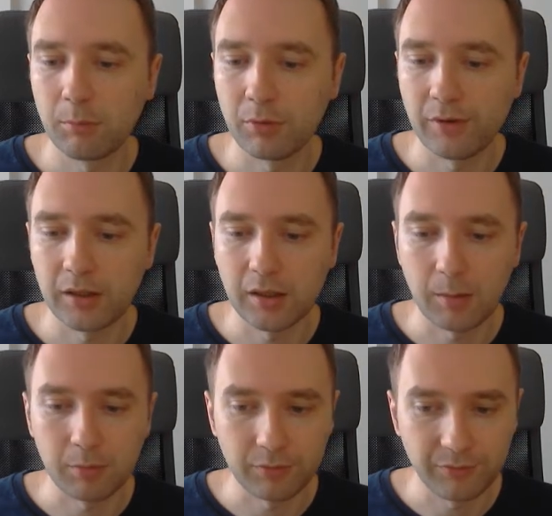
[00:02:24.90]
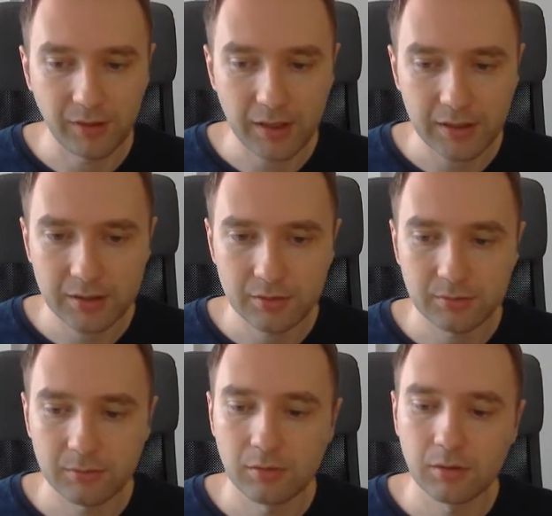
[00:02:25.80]
provide a couple of flags,
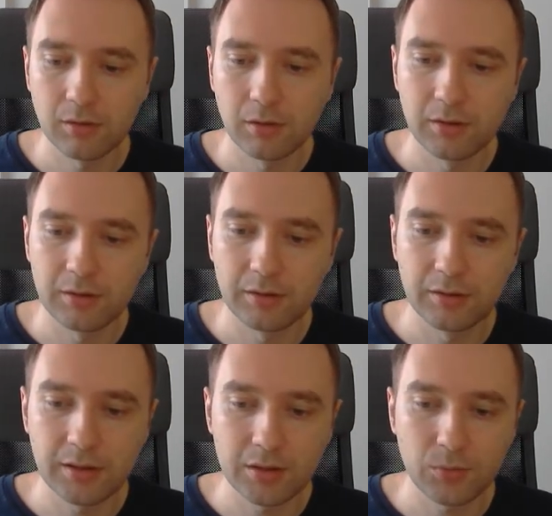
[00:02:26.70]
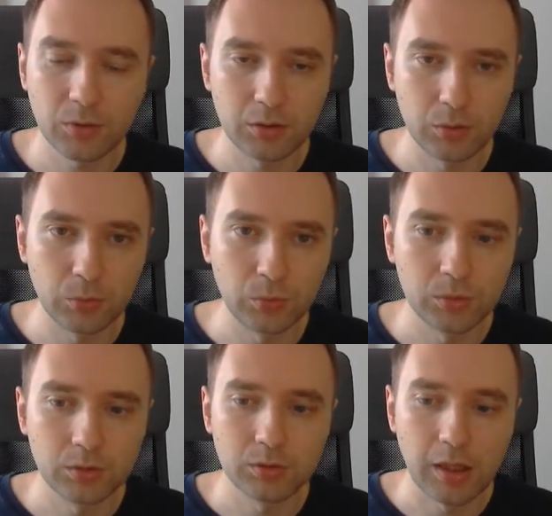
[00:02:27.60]
this will do
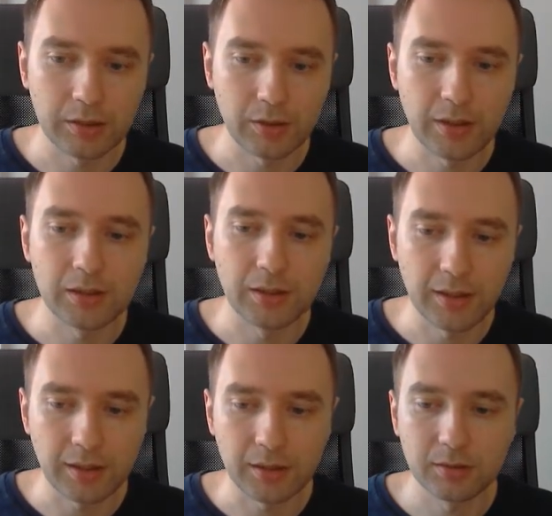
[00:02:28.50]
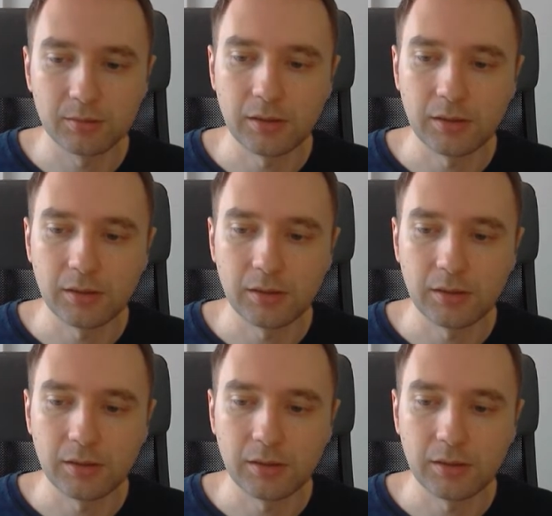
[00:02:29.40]
and create a link.